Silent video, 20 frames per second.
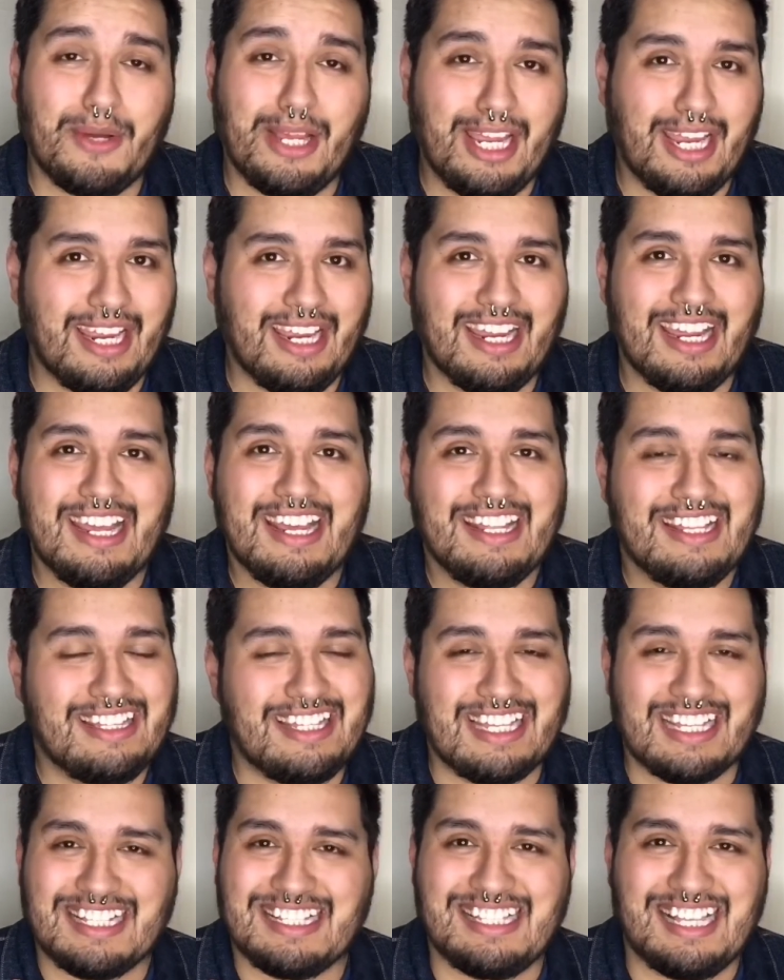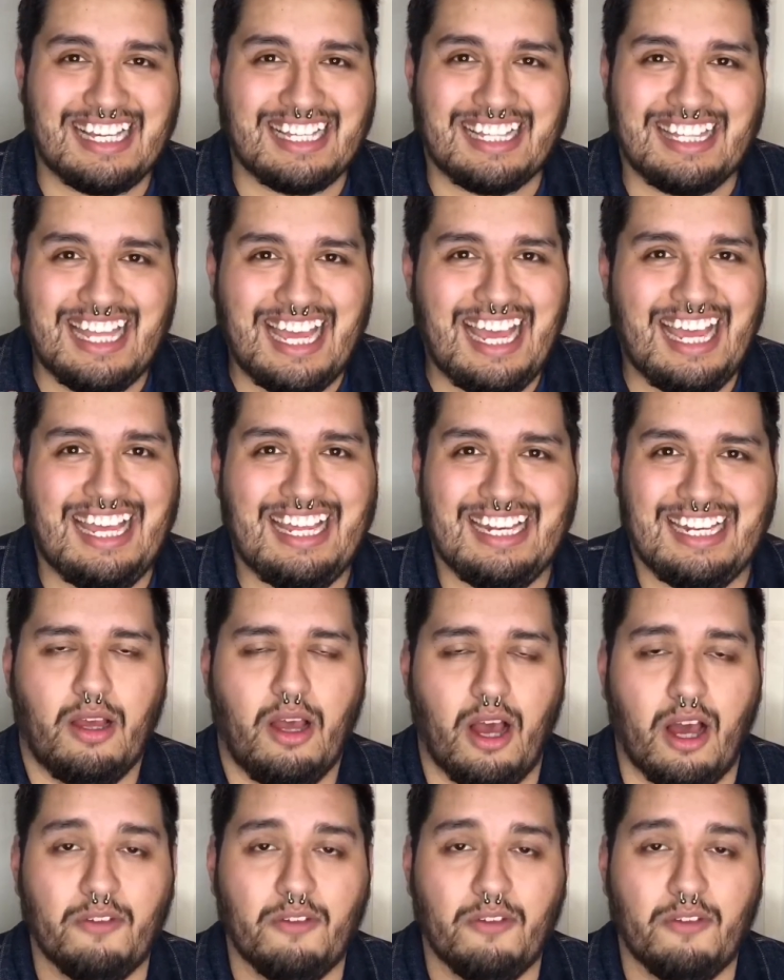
way, things like that.